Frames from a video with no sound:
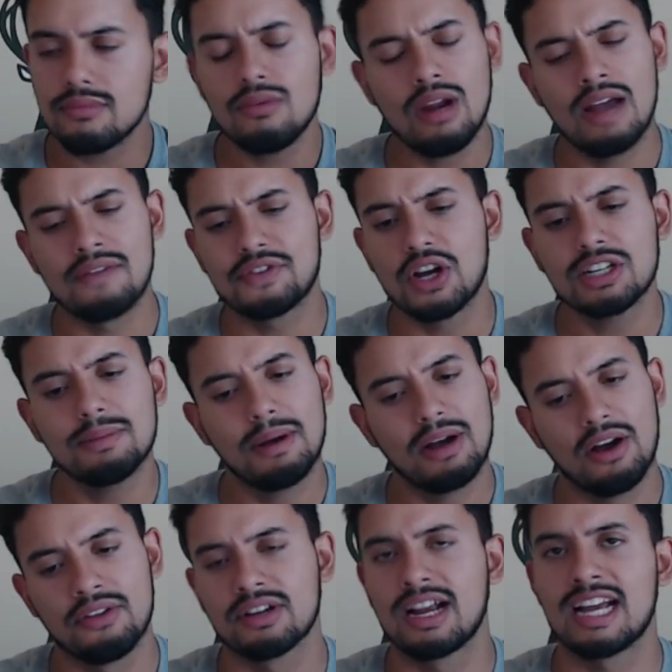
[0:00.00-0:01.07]
I've talked about
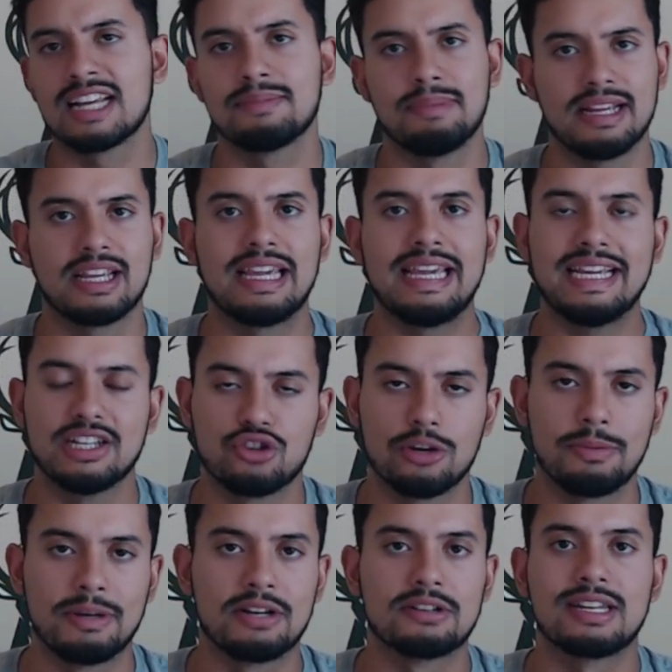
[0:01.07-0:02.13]
other guys being key
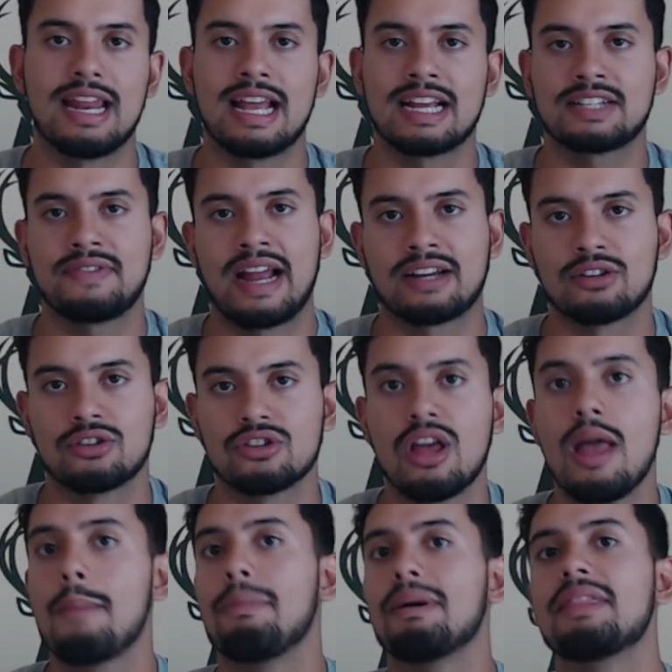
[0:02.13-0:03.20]
contributors and X factors,
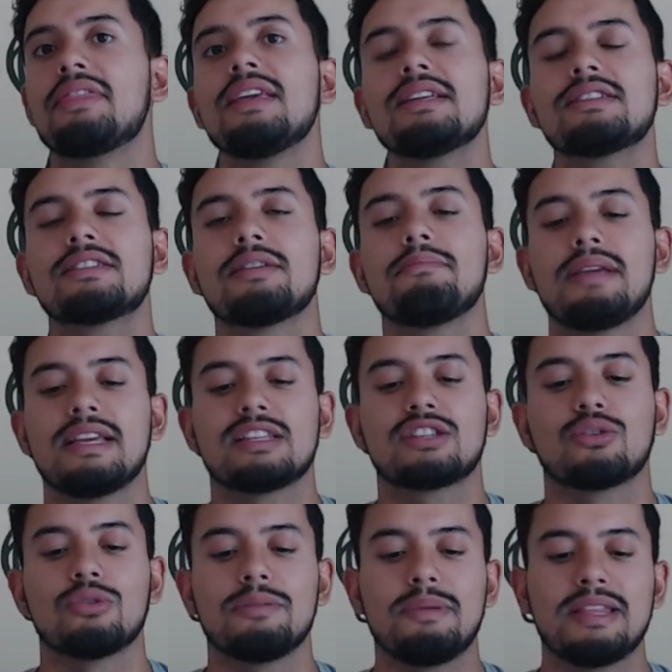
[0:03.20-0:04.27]
but this to me is
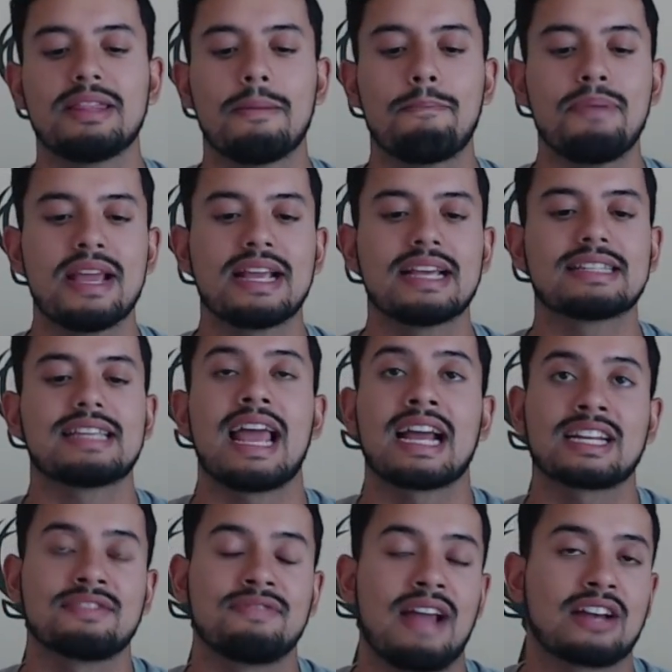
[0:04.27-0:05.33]
going to be the biggest
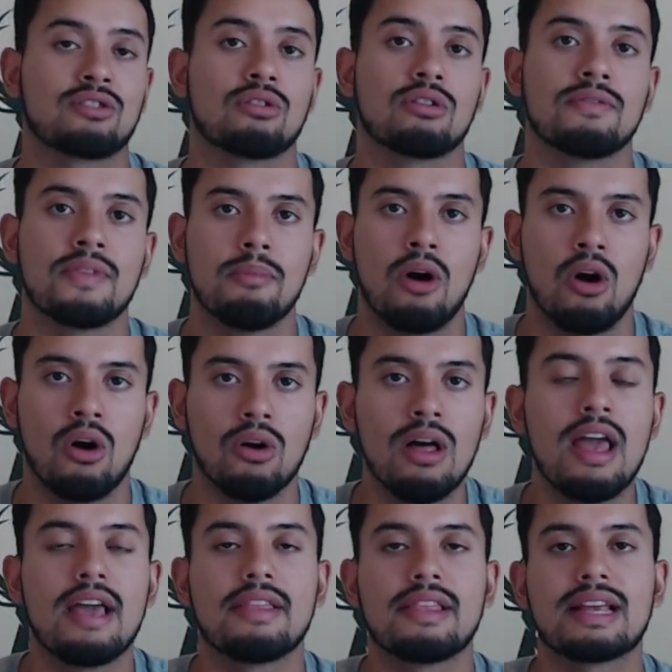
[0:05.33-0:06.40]
X factor of them all,
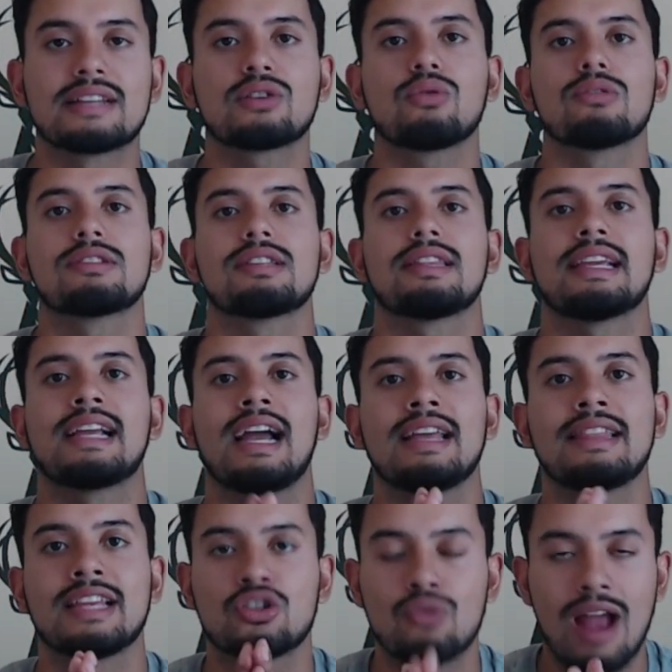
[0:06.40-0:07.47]
and that is, of course, that the guy
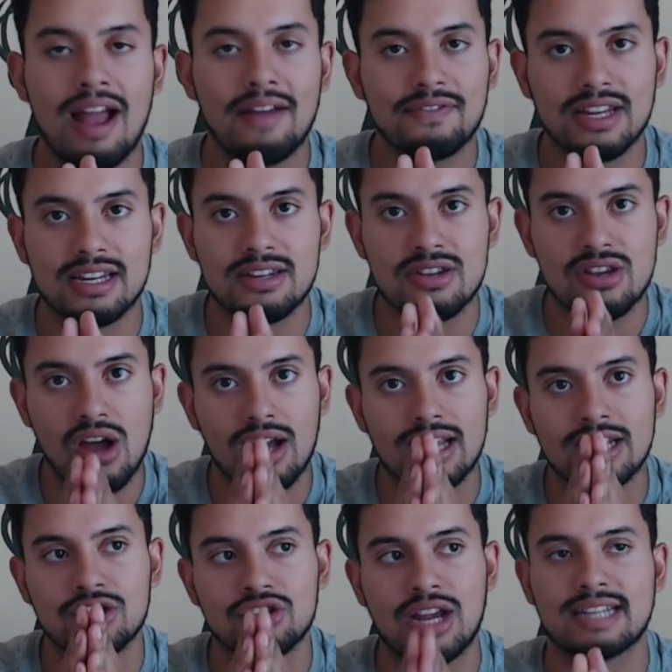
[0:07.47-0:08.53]
they drafted, not
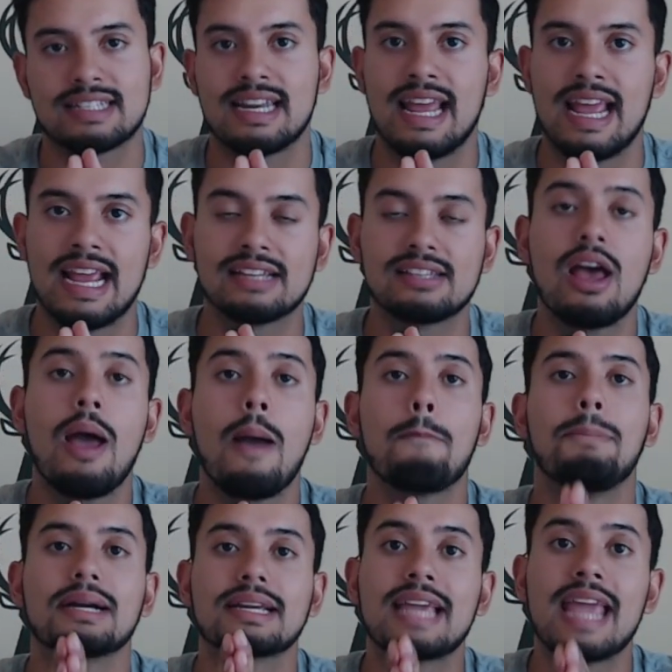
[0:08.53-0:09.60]
in Jackson Hayes,
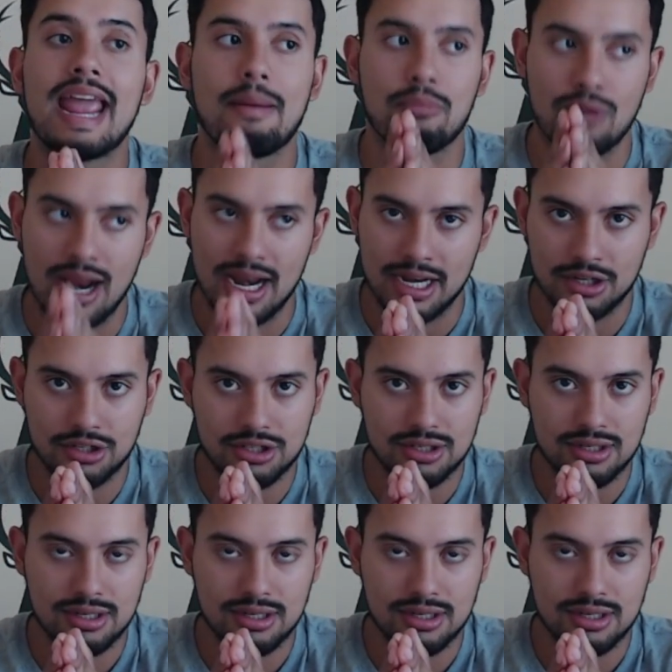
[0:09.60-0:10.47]
but Cam Reddish.